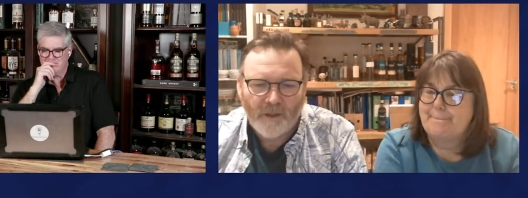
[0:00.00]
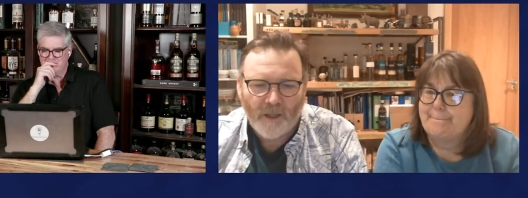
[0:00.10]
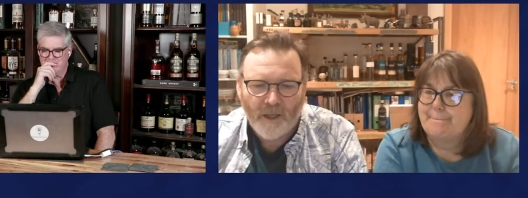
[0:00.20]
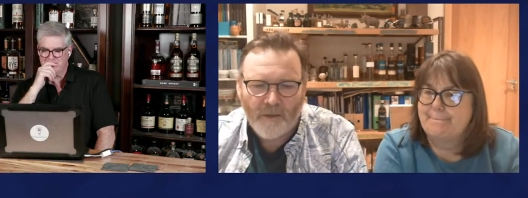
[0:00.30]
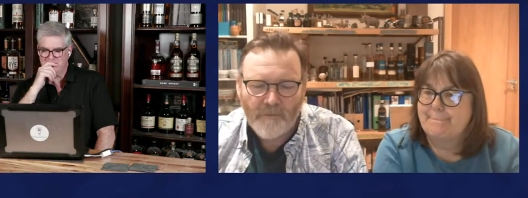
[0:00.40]

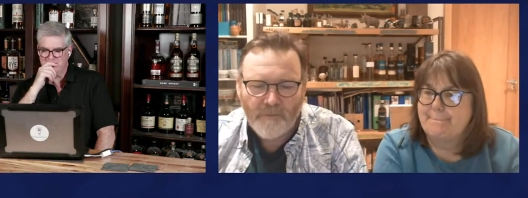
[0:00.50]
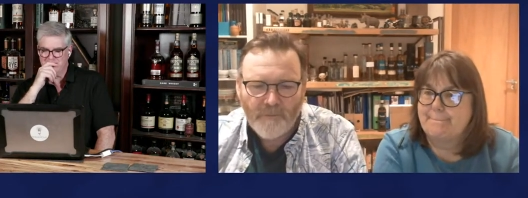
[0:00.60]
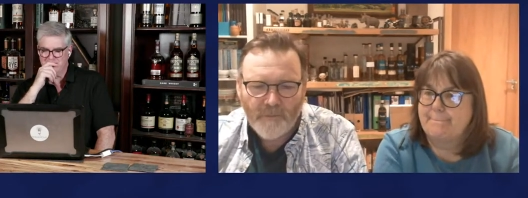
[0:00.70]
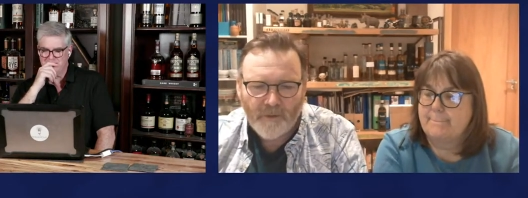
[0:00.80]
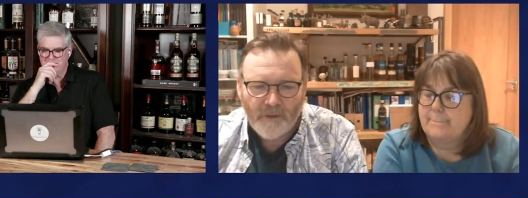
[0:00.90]
Speaker 1: um,
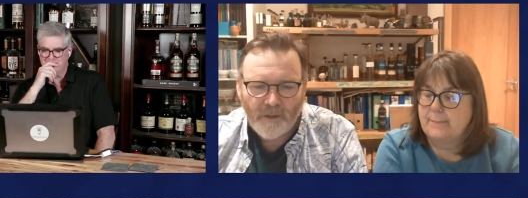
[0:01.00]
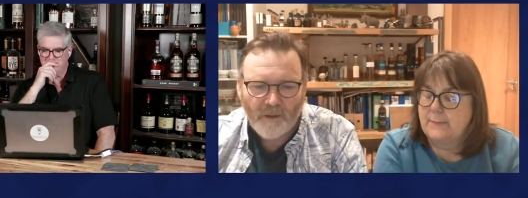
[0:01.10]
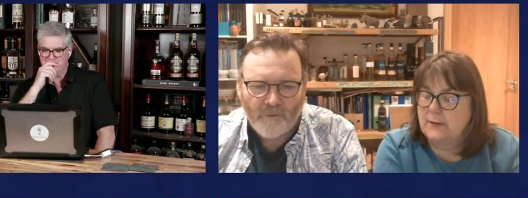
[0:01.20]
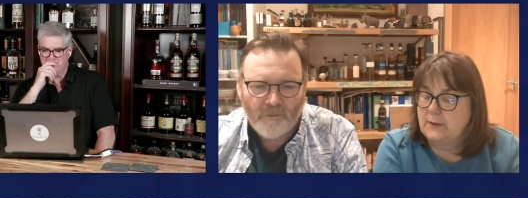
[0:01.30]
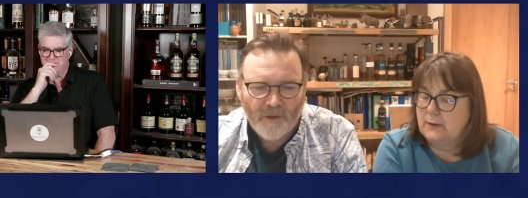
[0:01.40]

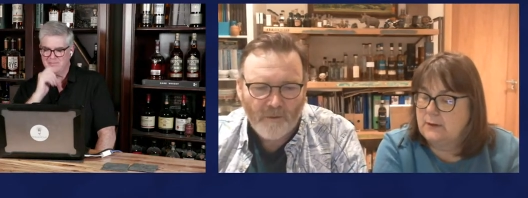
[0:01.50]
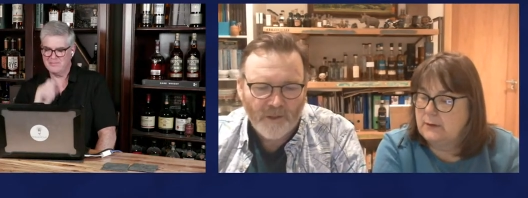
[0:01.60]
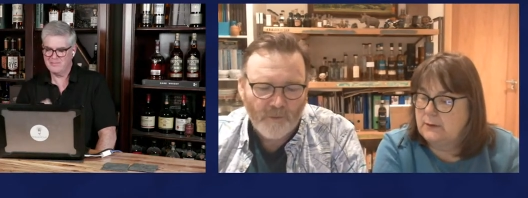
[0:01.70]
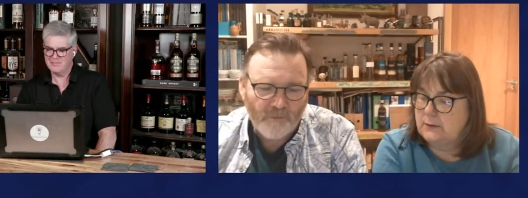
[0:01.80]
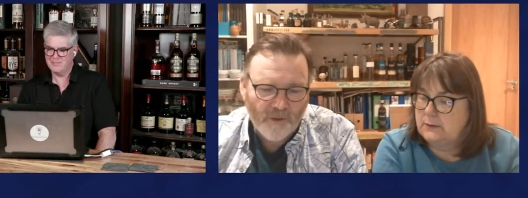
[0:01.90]
fund, well, I
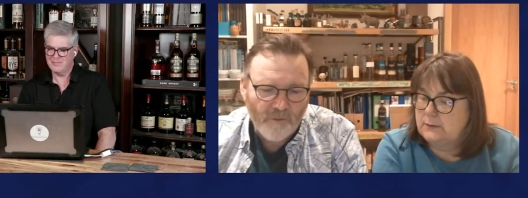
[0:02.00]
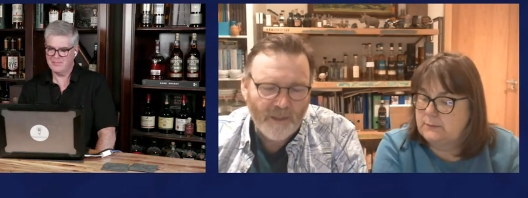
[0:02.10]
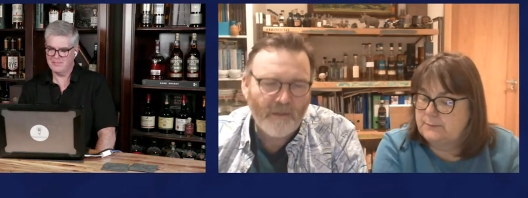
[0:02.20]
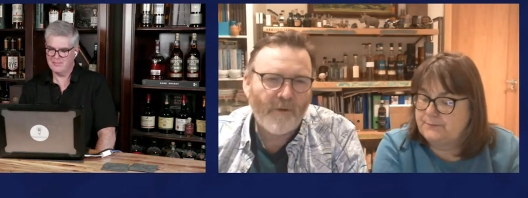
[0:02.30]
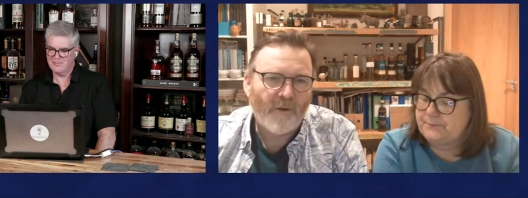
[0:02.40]
suppose
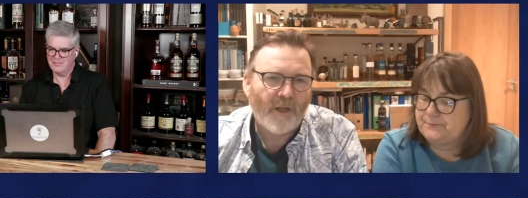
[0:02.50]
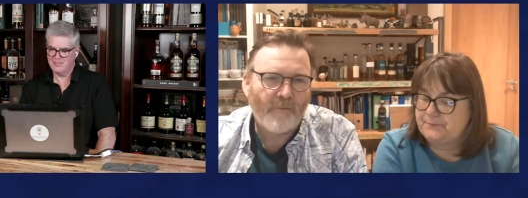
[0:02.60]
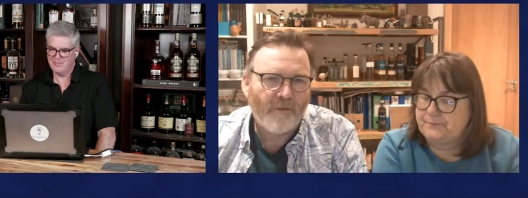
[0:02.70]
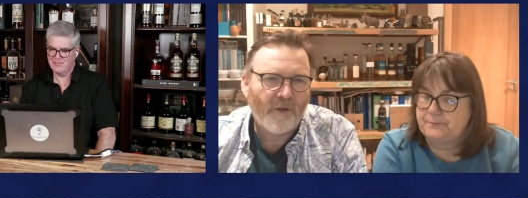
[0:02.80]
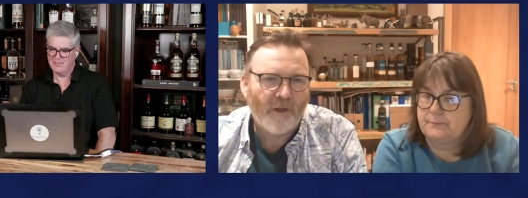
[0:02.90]
fundamentally we've got
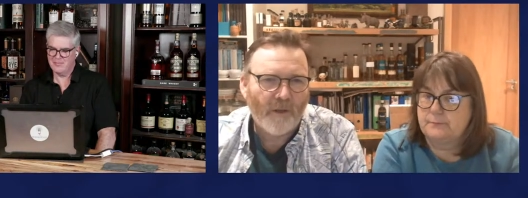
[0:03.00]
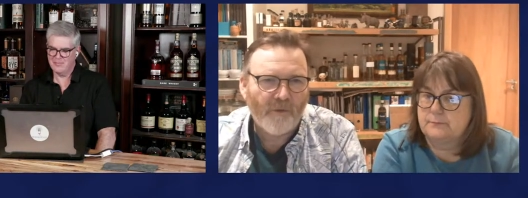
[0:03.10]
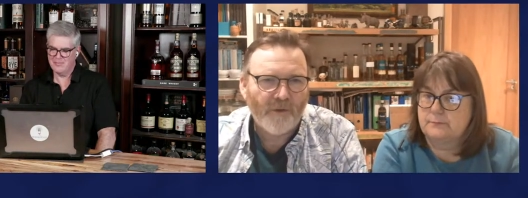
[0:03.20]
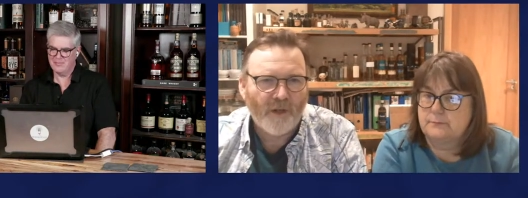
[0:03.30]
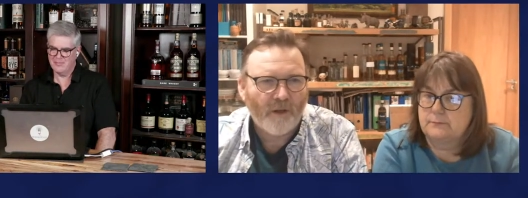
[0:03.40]
we've got a number
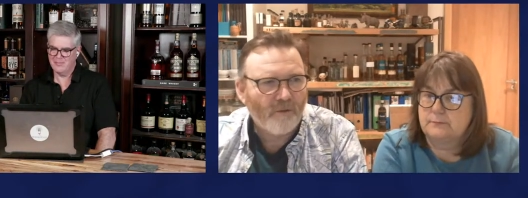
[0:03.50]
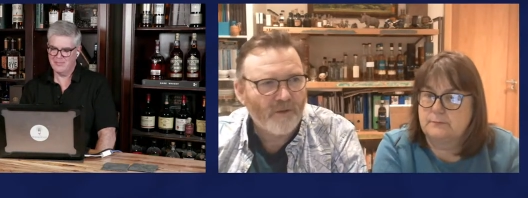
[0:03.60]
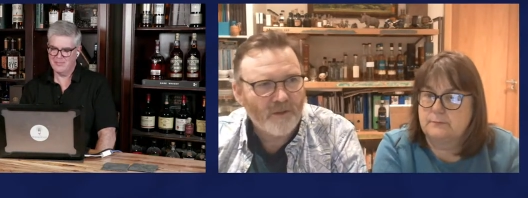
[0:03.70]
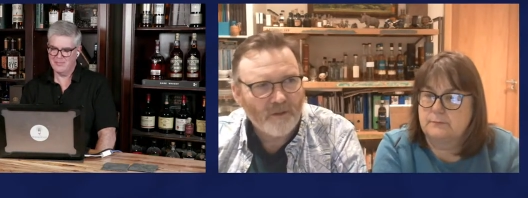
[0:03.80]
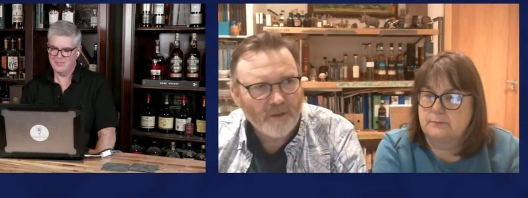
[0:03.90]
of shareholders
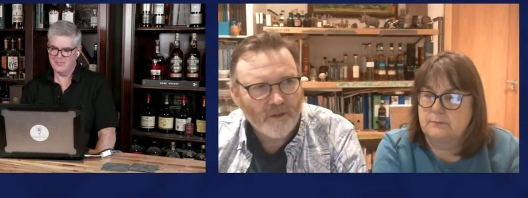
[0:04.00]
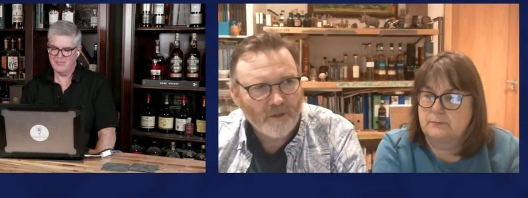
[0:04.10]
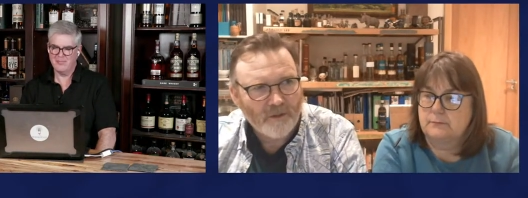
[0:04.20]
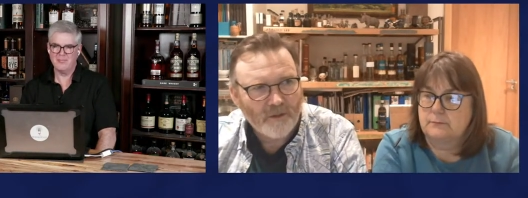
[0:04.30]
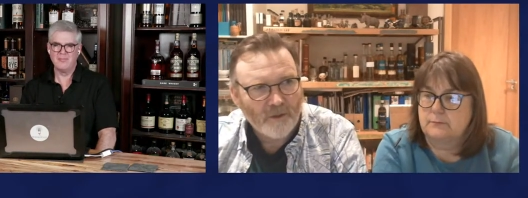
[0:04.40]
that, that,
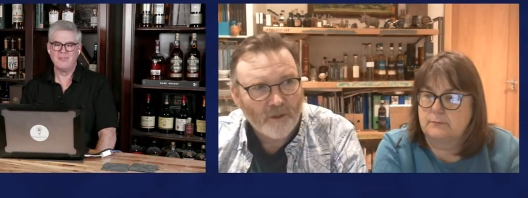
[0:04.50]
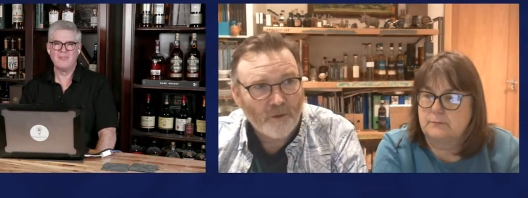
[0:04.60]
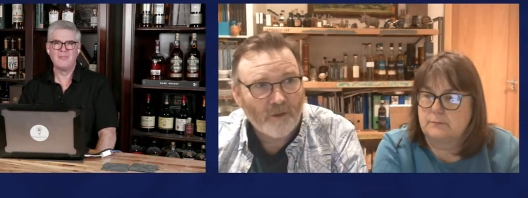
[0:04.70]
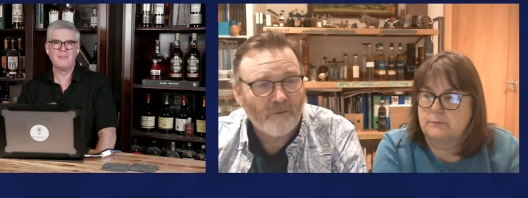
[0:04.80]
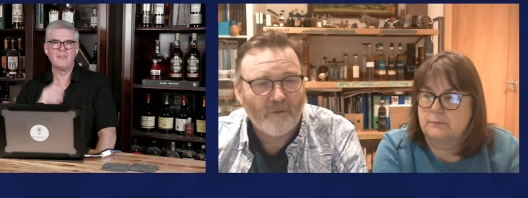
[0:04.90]
that are
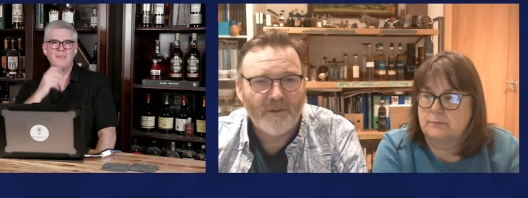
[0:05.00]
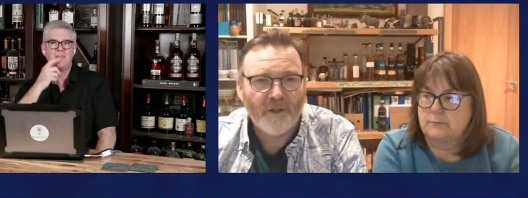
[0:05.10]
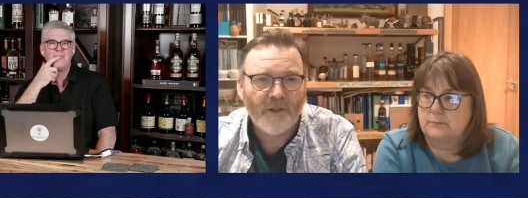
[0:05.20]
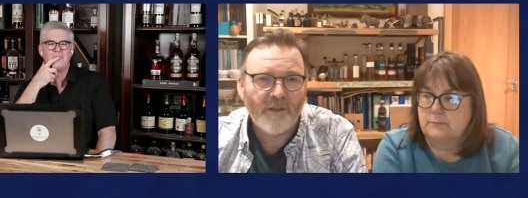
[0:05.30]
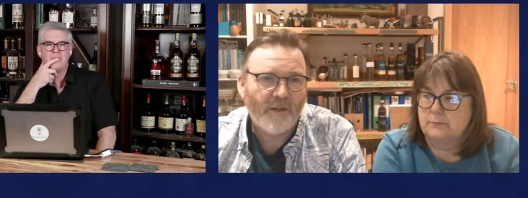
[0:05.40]
looking for
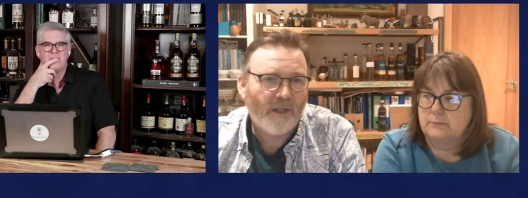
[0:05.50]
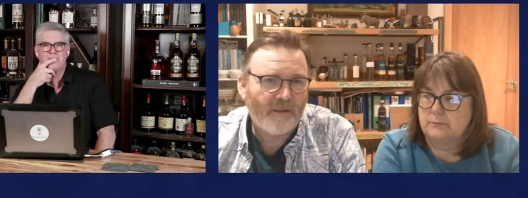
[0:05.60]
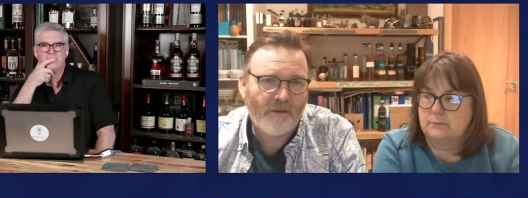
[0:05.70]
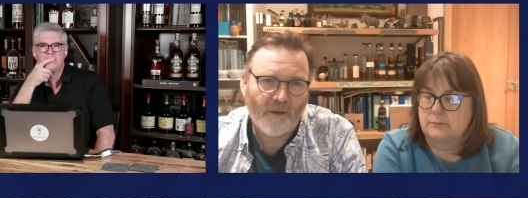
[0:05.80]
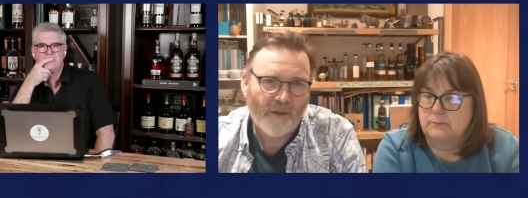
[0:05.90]
returns, and that's
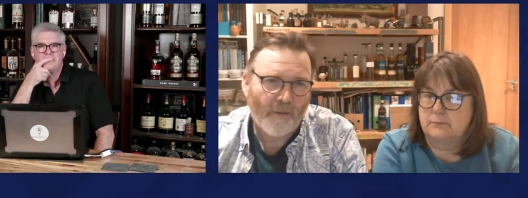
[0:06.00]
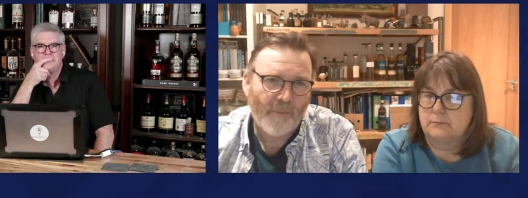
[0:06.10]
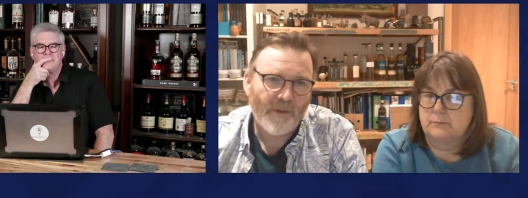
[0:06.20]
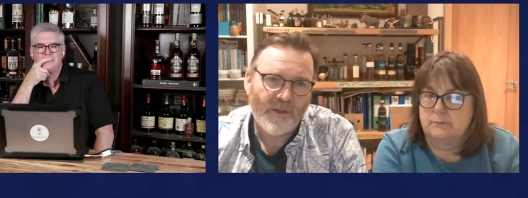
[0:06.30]
got to happen.